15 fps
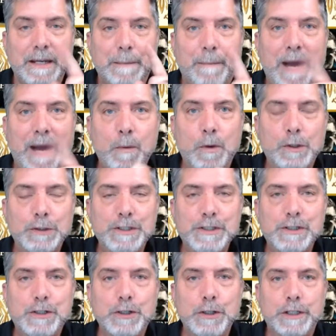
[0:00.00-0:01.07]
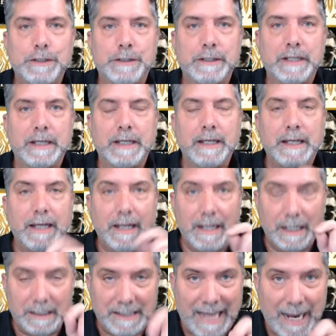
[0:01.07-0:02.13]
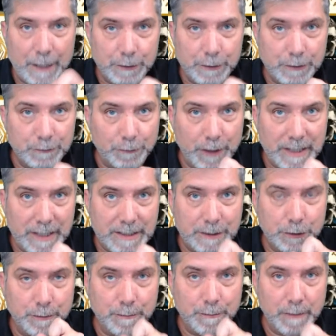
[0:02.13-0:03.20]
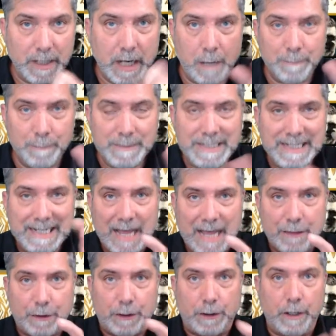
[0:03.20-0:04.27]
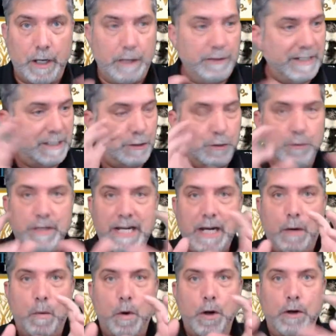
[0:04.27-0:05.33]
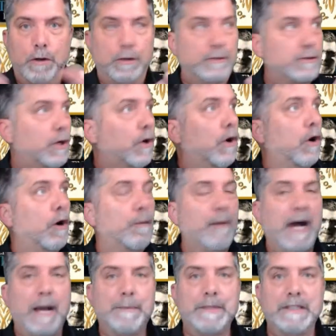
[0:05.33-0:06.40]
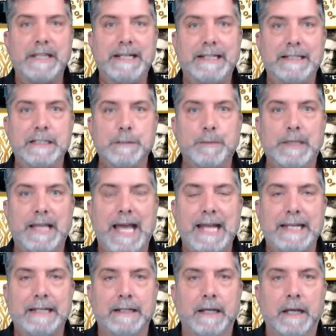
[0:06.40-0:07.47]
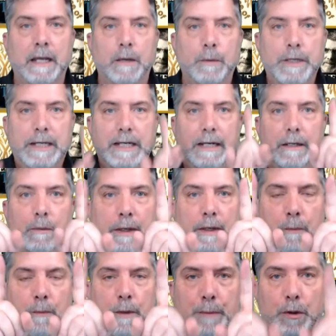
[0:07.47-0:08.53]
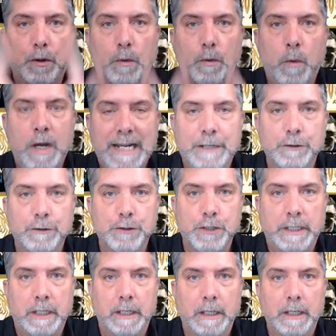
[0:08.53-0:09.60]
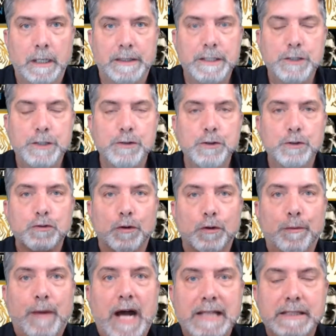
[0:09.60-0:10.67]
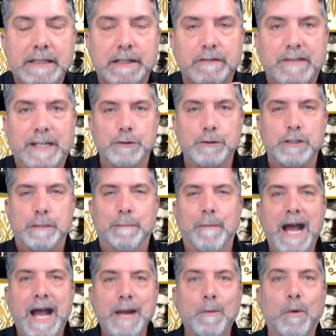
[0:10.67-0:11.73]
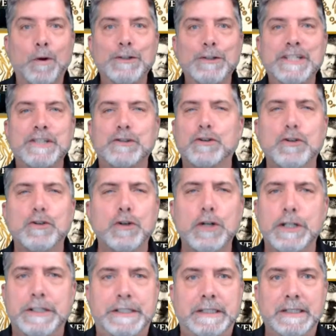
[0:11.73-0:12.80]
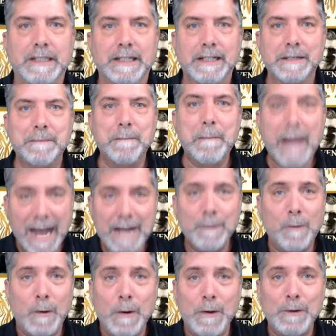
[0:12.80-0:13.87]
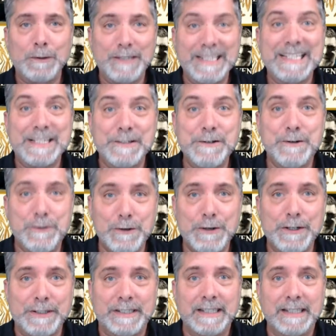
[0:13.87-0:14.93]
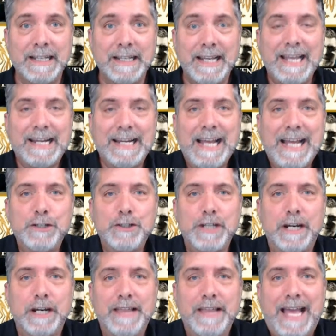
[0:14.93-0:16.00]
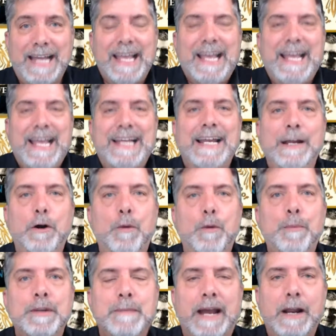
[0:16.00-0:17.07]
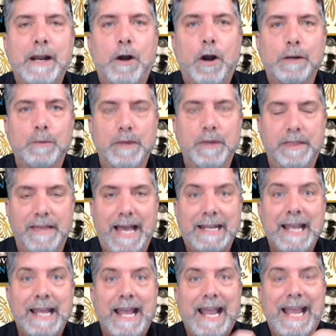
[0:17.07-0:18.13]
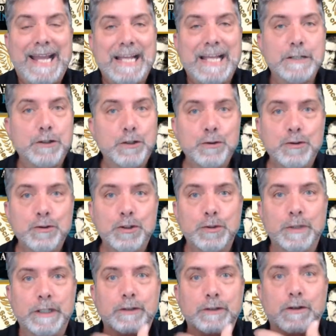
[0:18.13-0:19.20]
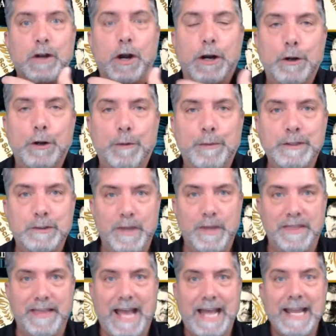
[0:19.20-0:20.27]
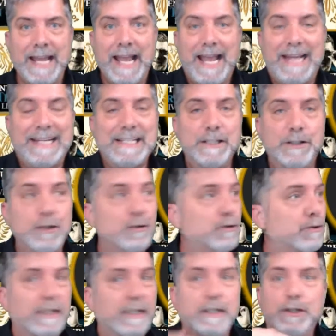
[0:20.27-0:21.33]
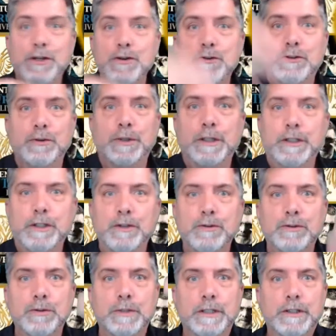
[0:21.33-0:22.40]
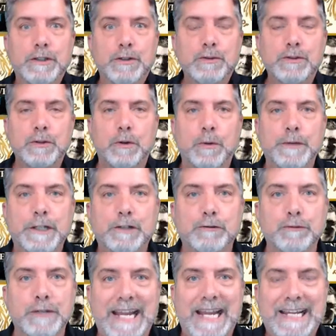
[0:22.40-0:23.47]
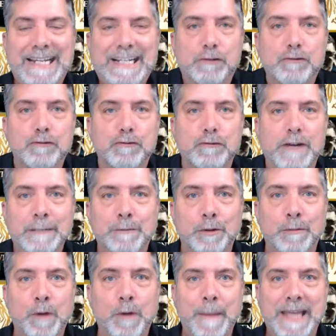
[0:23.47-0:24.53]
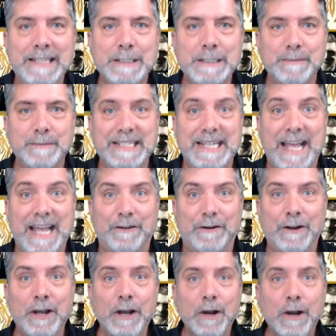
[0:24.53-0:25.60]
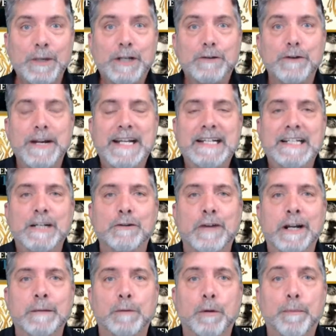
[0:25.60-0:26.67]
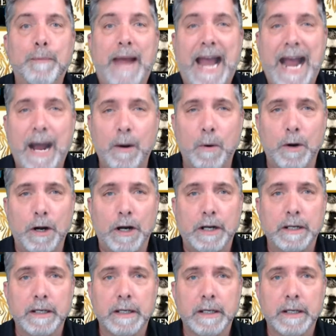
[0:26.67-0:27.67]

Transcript: My world is good, allows for us to come together, these unique worlds, all populating this planet. We pull one energy, this neutral positive energy. My world is good. My world is good. And I share that and I open my heart with that. And as you do it, your heart opens with that. And as you do it and you do it and you do it and you do it, we create an incredible momentum together. We create an incredible power.